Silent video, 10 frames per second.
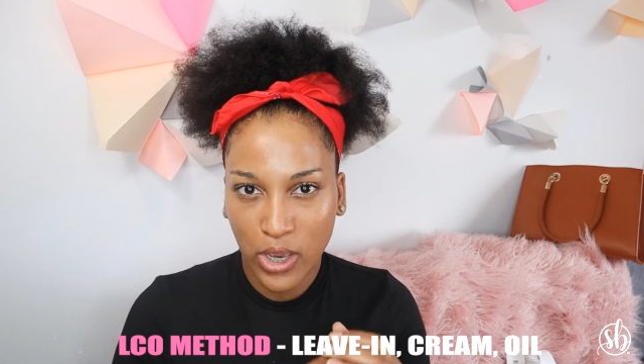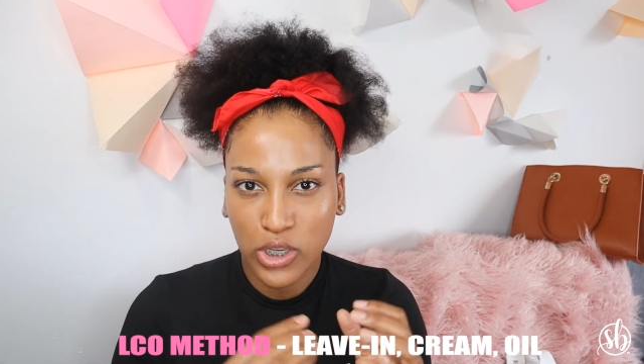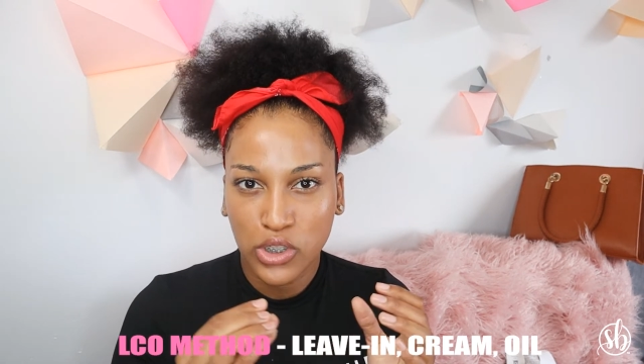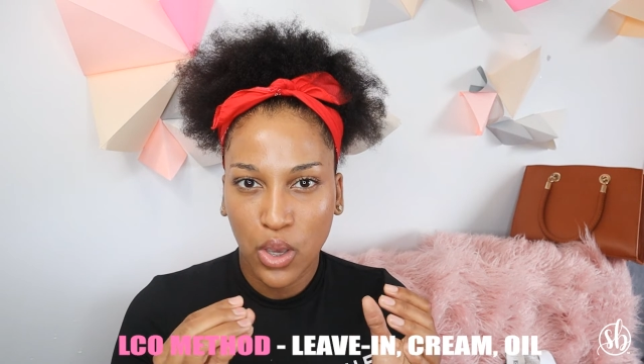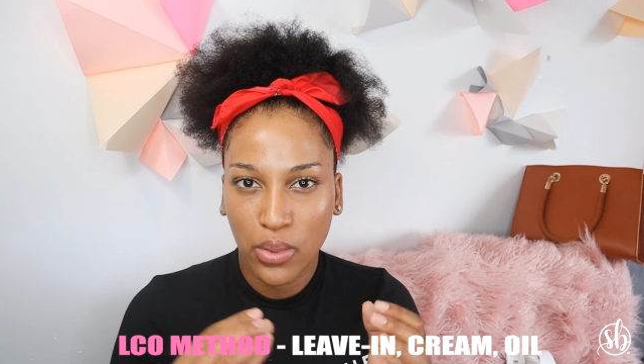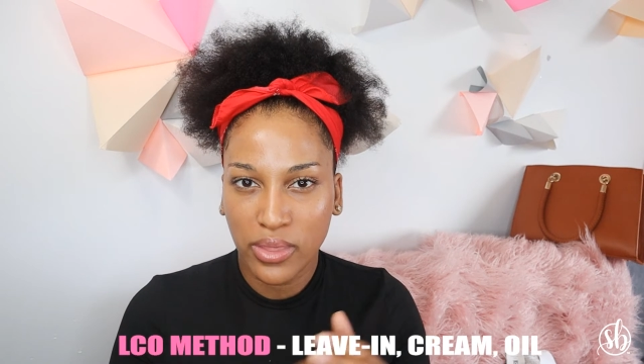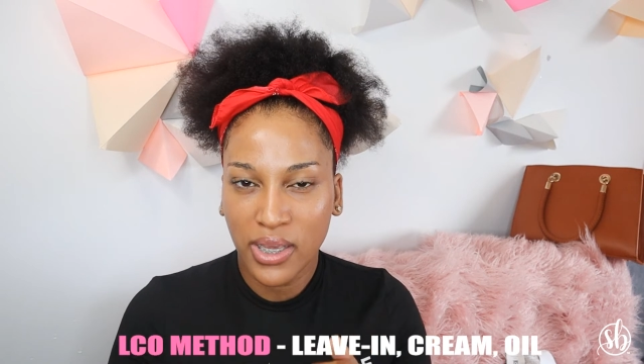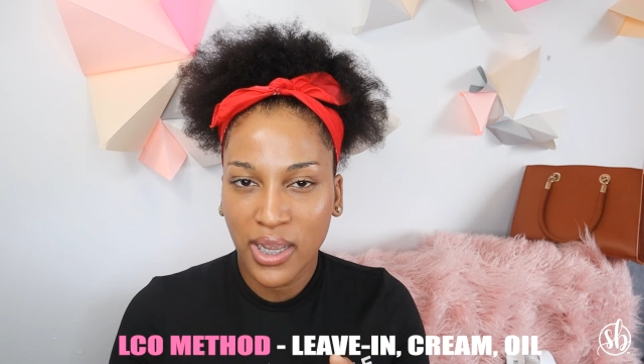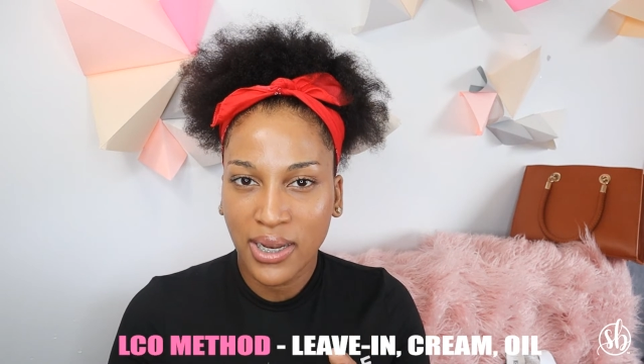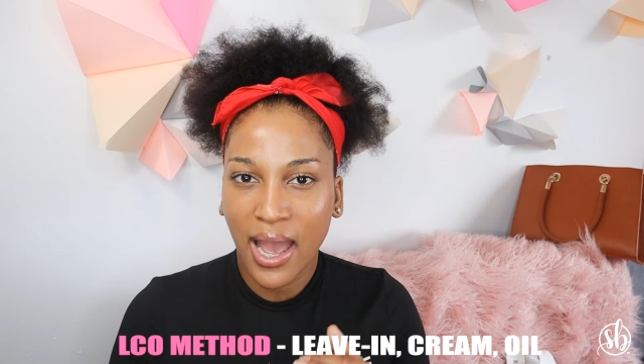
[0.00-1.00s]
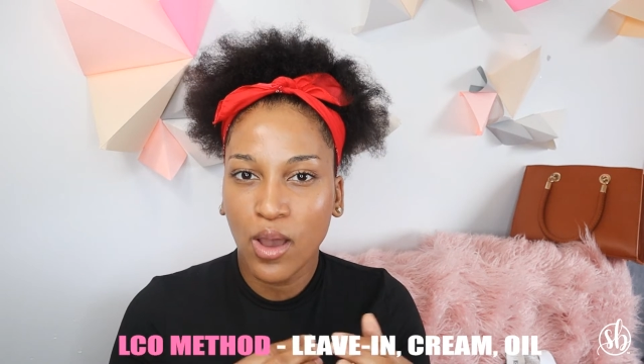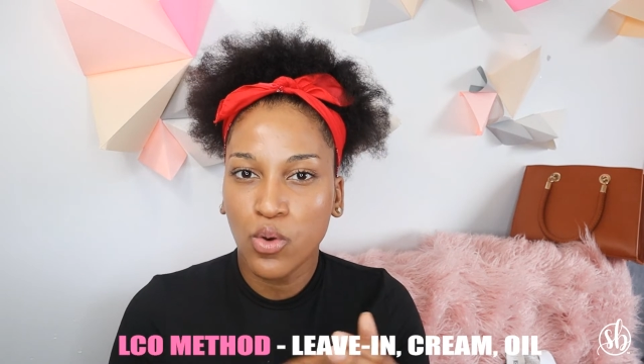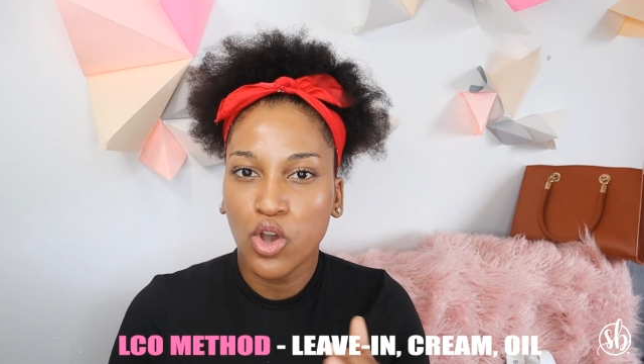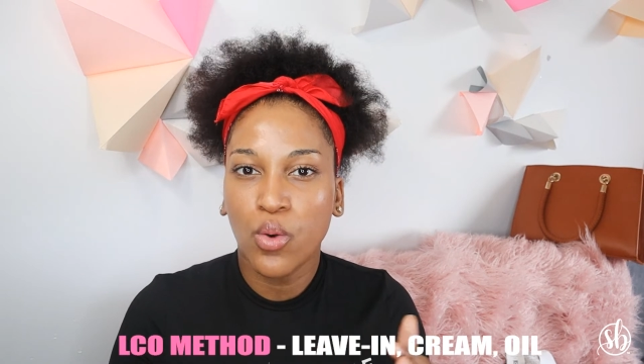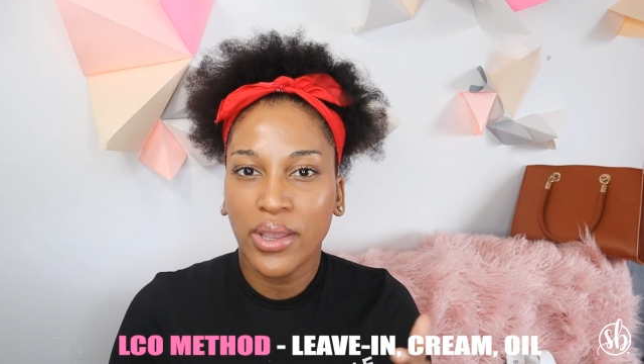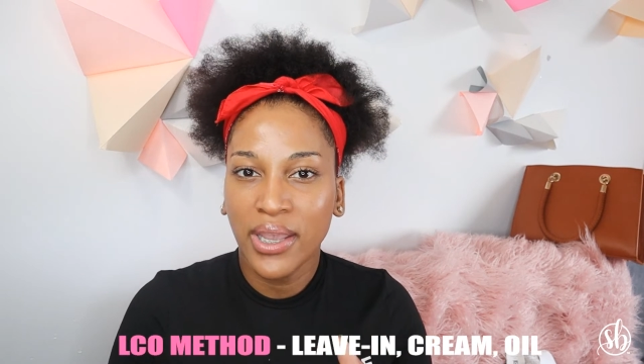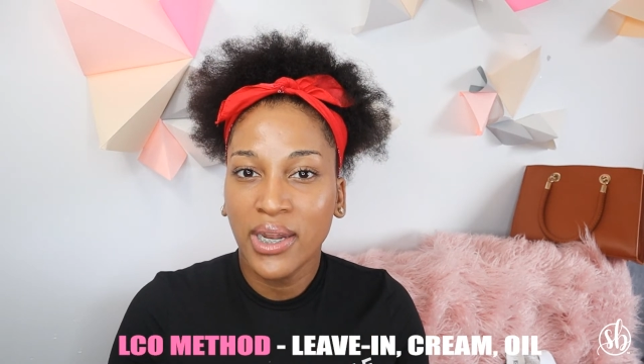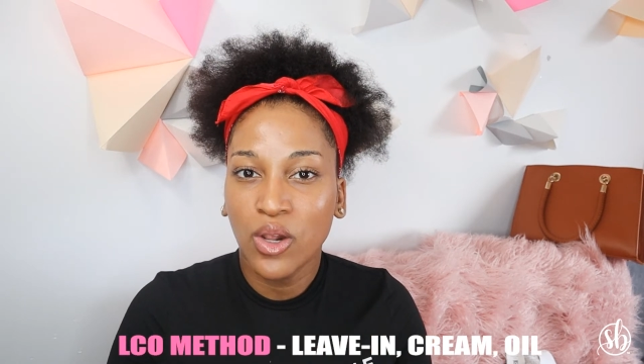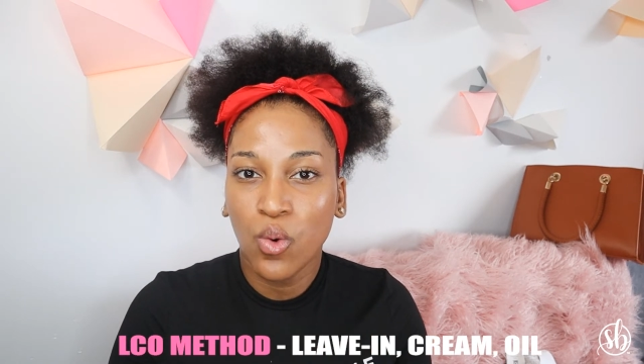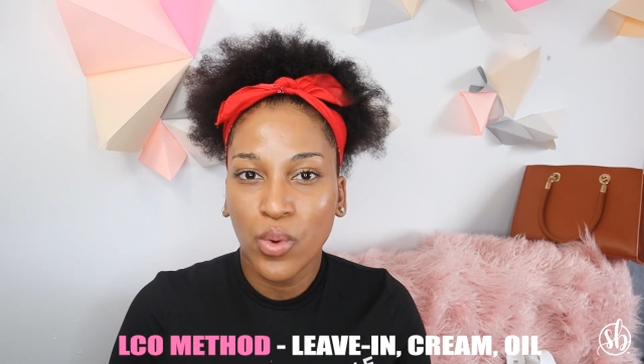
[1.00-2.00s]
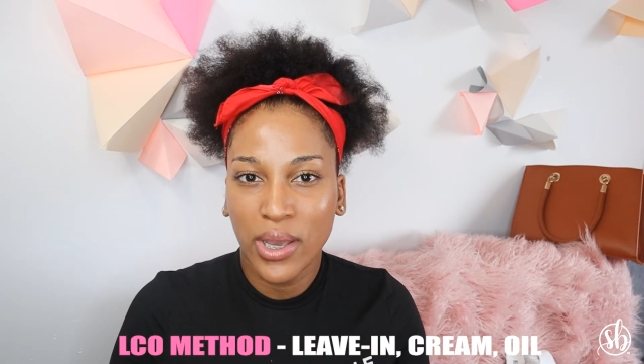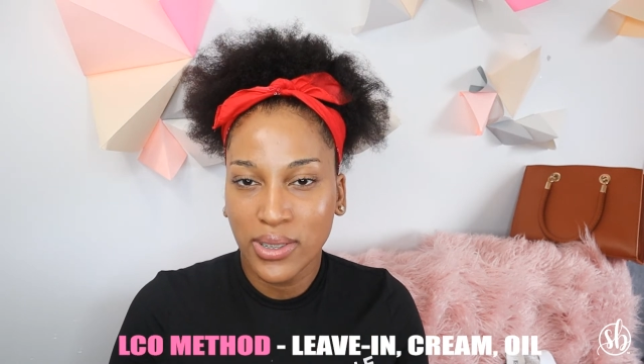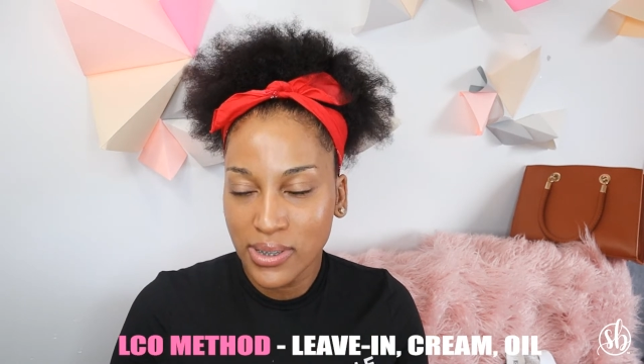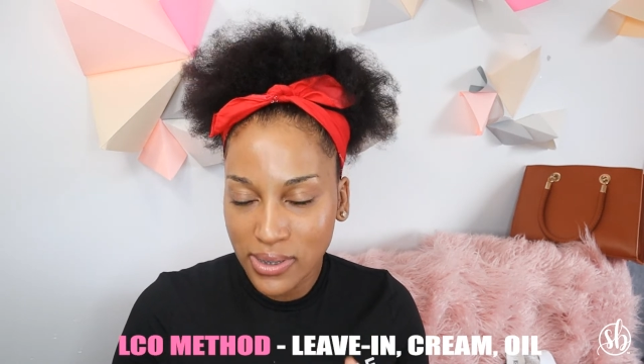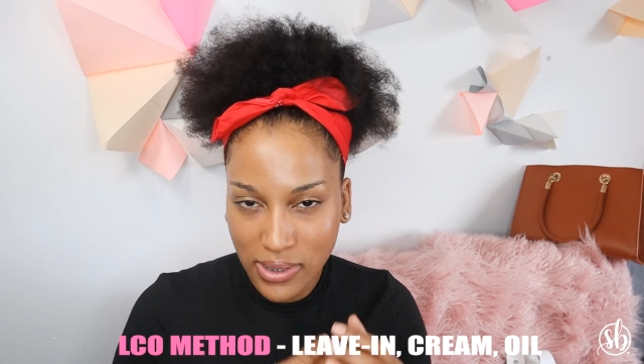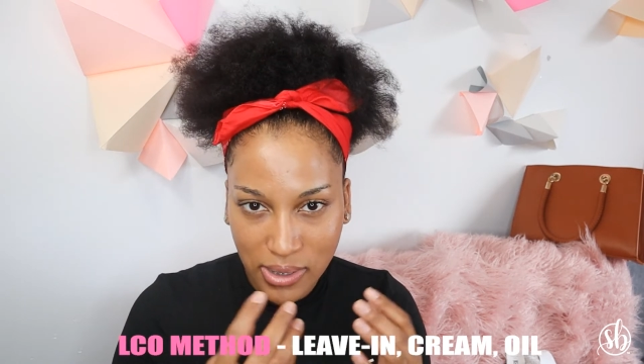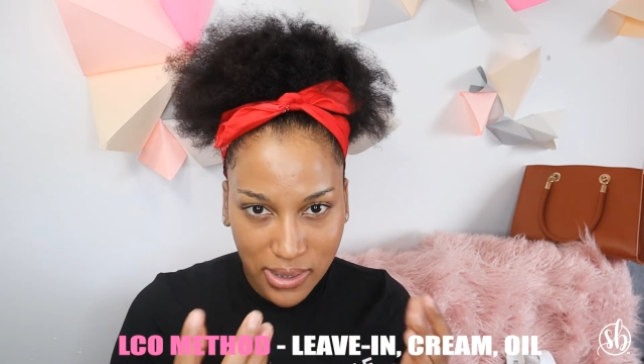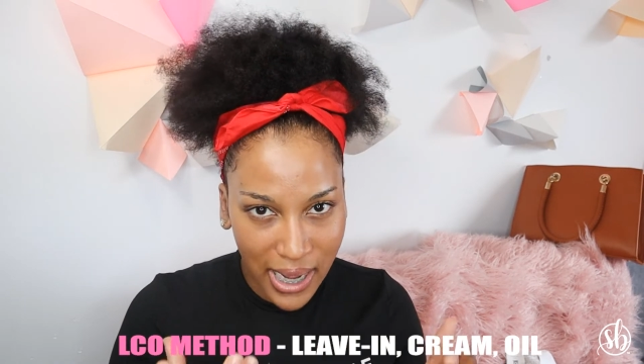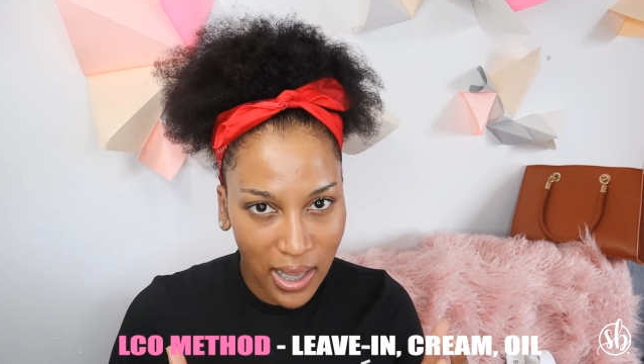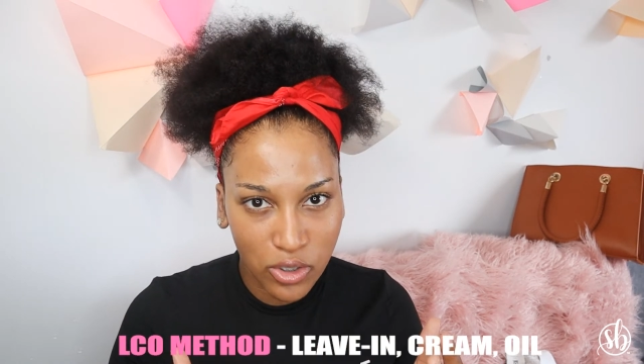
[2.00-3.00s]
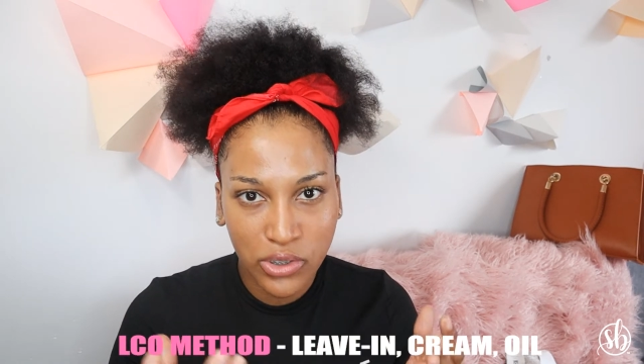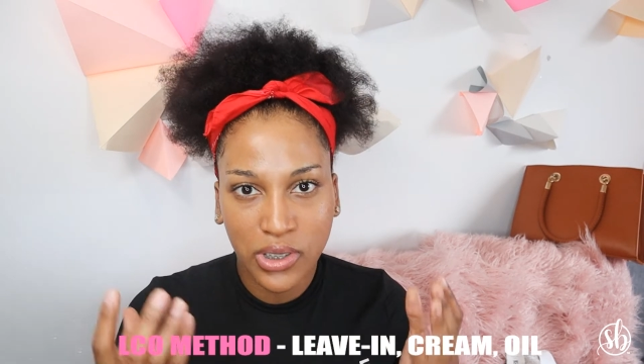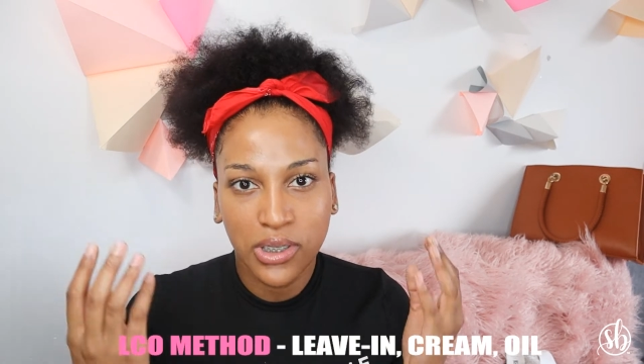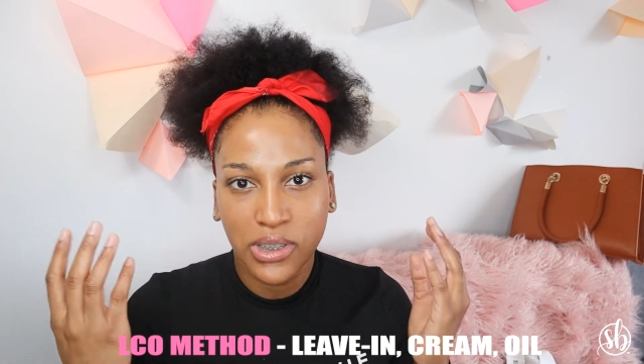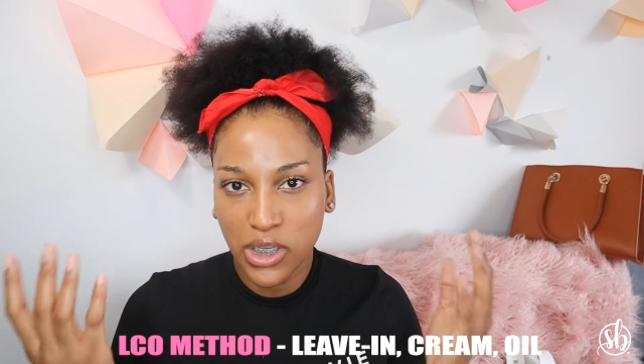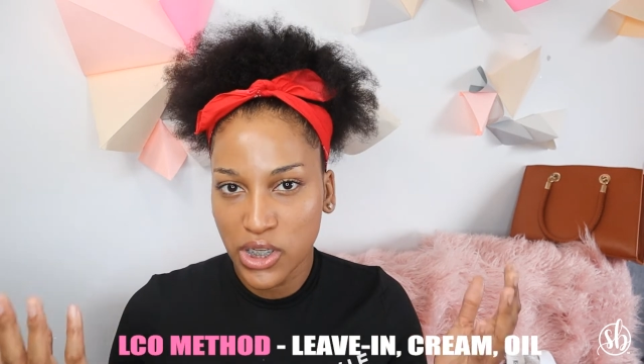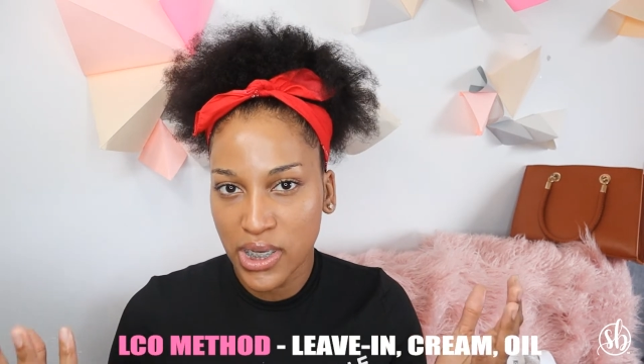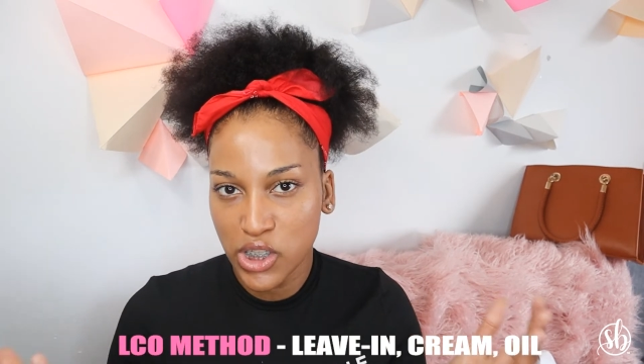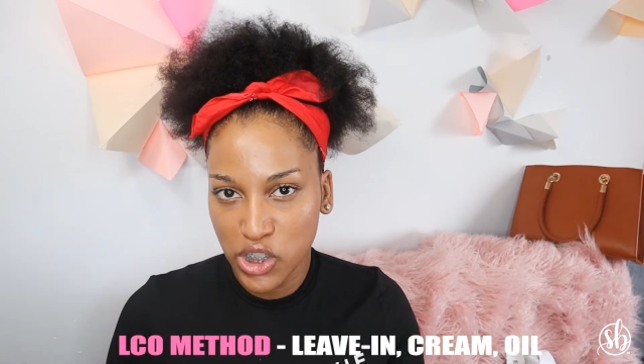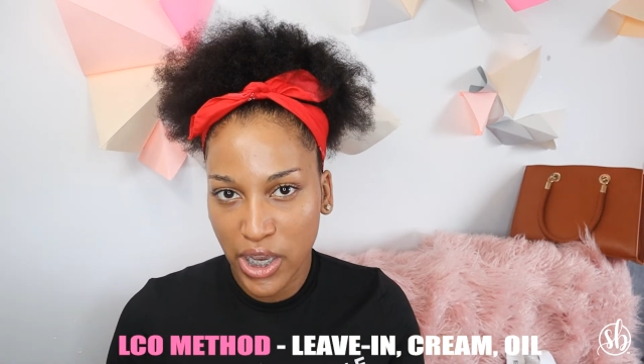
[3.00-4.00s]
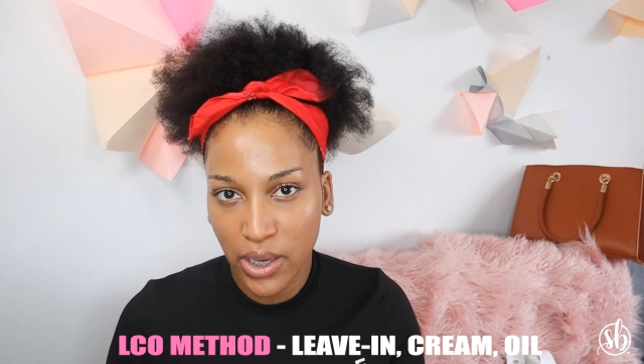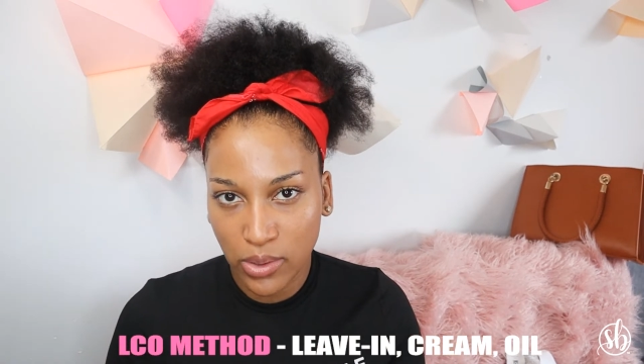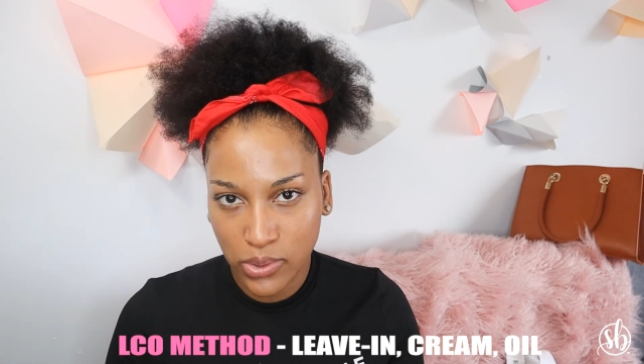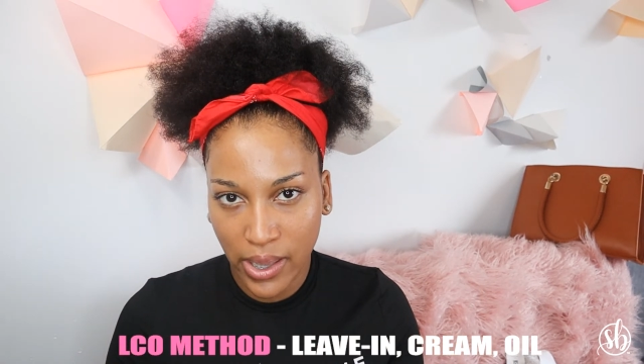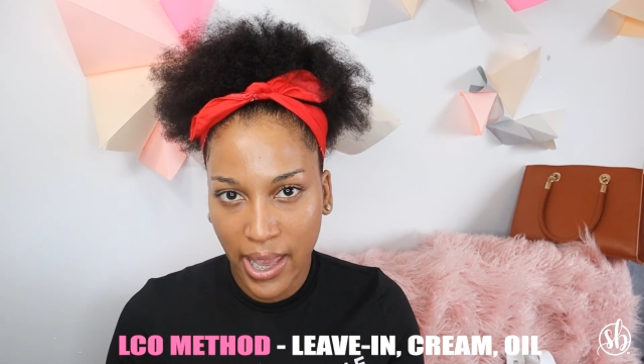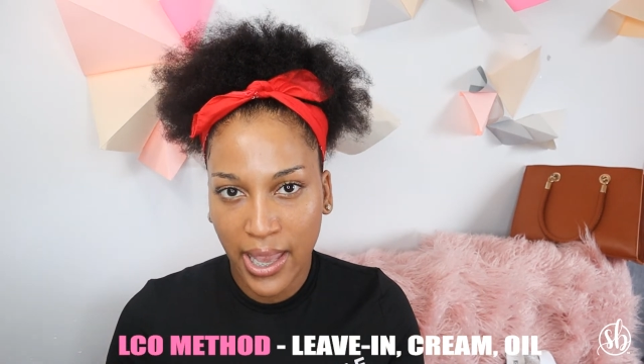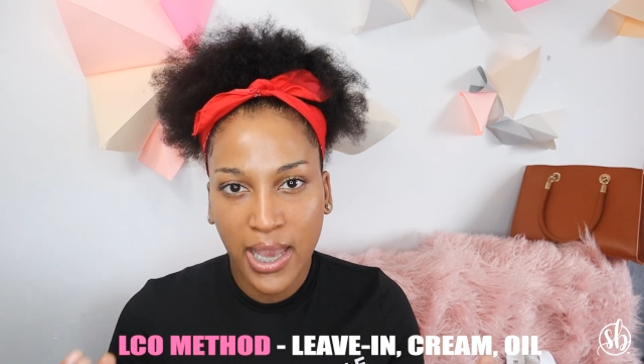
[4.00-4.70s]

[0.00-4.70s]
So then I will go in with stylers such as gels, okay?